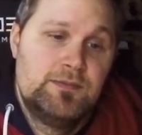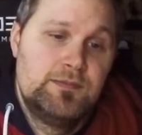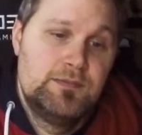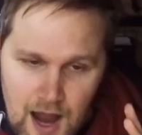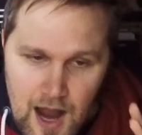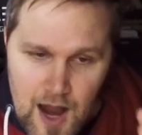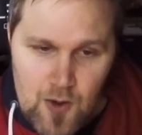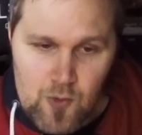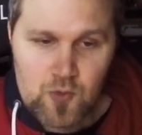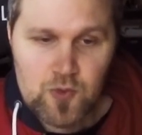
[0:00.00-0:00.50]

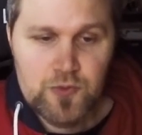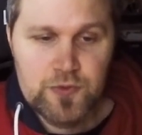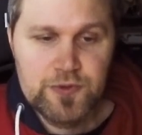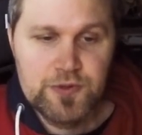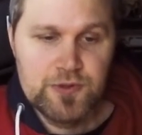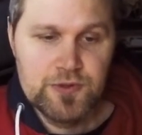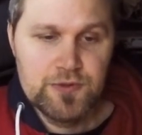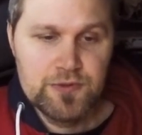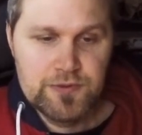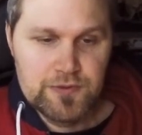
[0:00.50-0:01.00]
How could
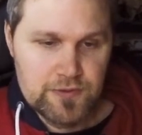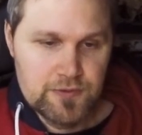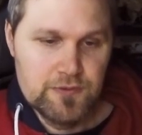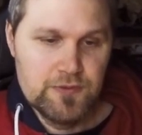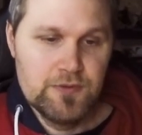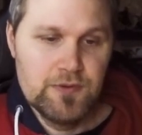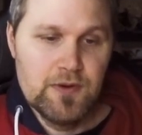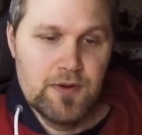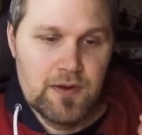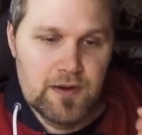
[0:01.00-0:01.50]
you
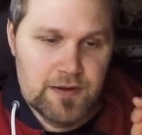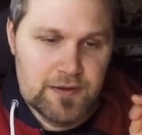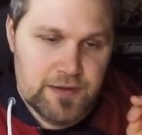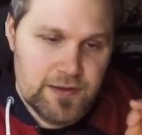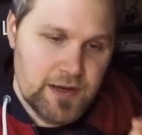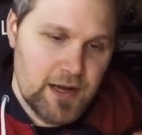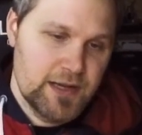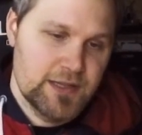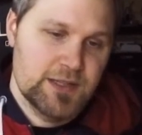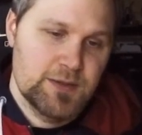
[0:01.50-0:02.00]
do
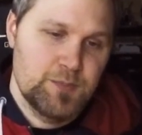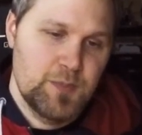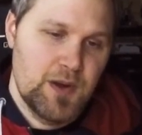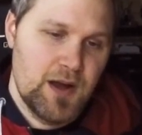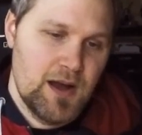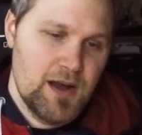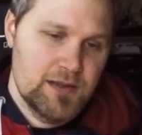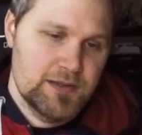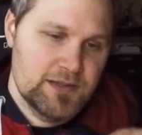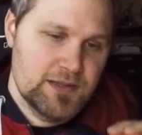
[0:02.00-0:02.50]

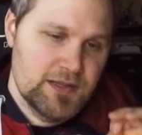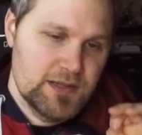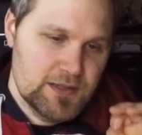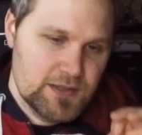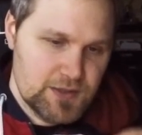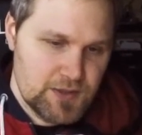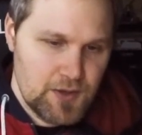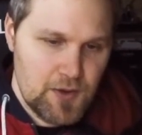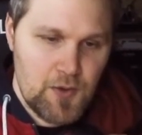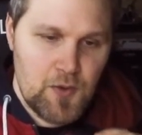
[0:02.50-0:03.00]
Dunsparce
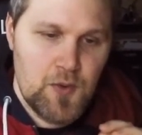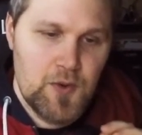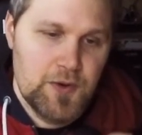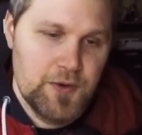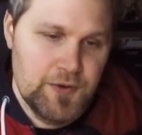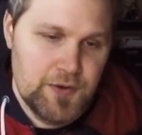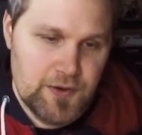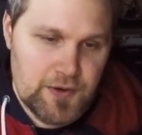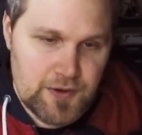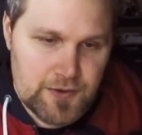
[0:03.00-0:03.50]
so
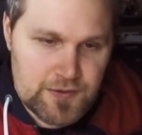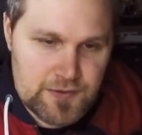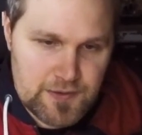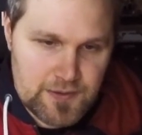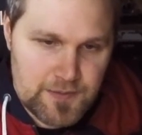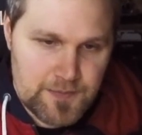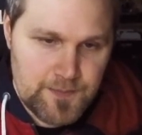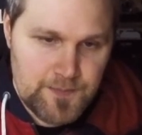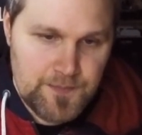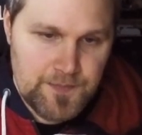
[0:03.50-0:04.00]

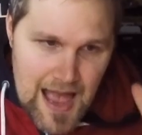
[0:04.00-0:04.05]
dirty?